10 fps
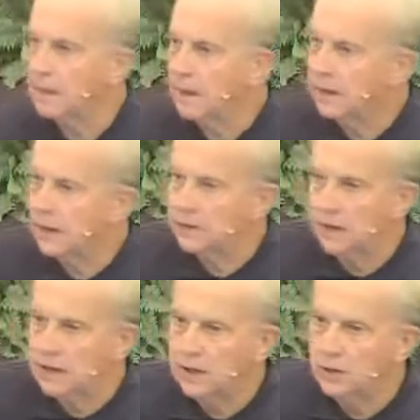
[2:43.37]
can't
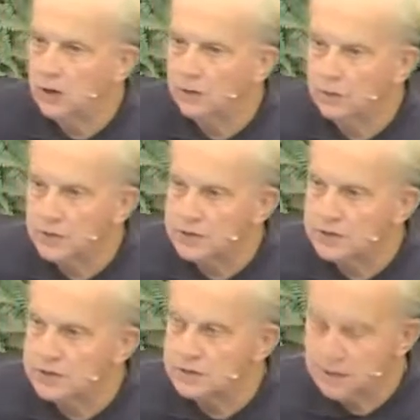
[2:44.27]
take any credit for this.
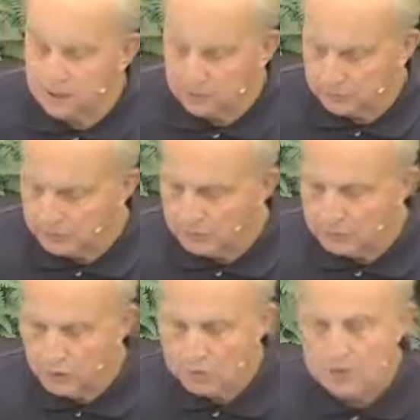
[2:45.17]
This is taken from a
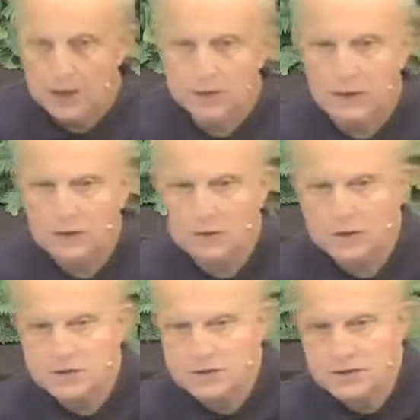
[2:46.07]
book by Dr.
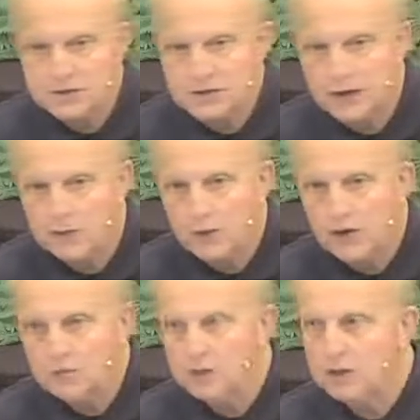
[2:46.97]
Os Guinness that I've
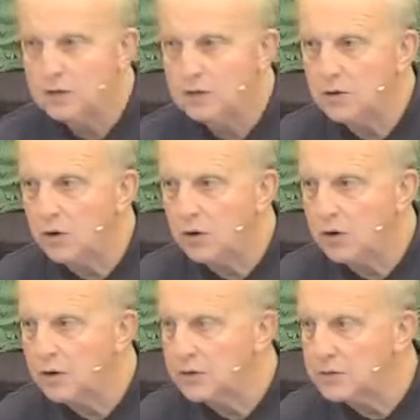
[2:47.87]
recommended
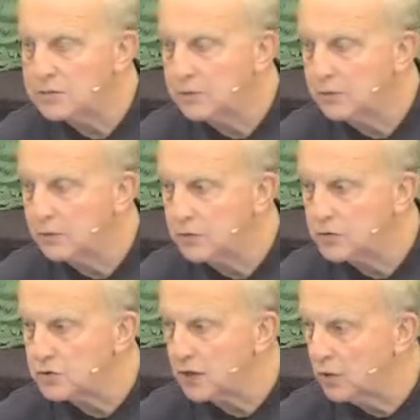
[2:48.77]
early in this, maybe the
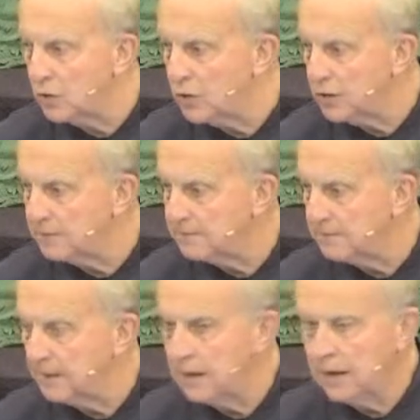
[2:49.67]
first or second week.
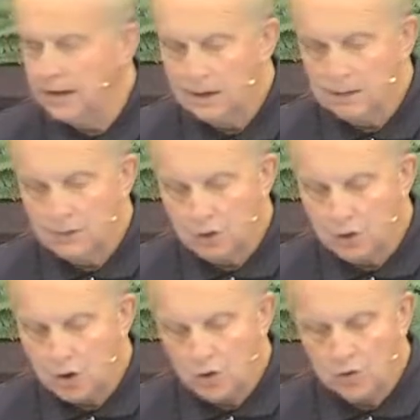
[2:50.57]
A book
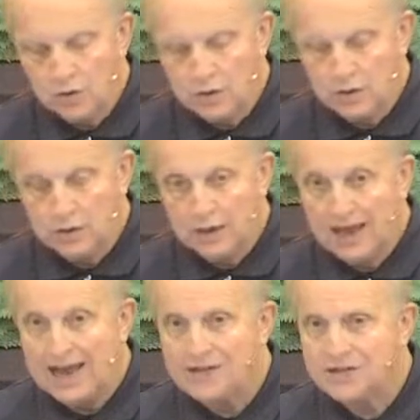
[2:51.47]
called The
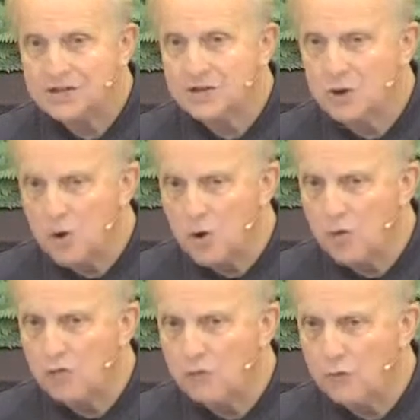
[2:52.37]
Last
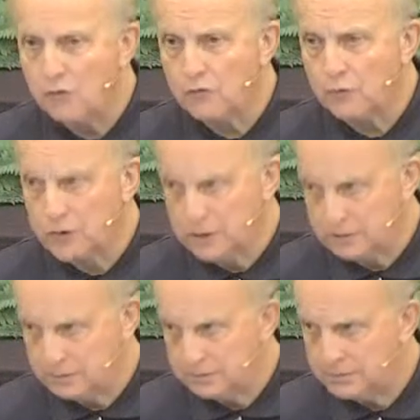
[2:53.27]
Call for Freedom,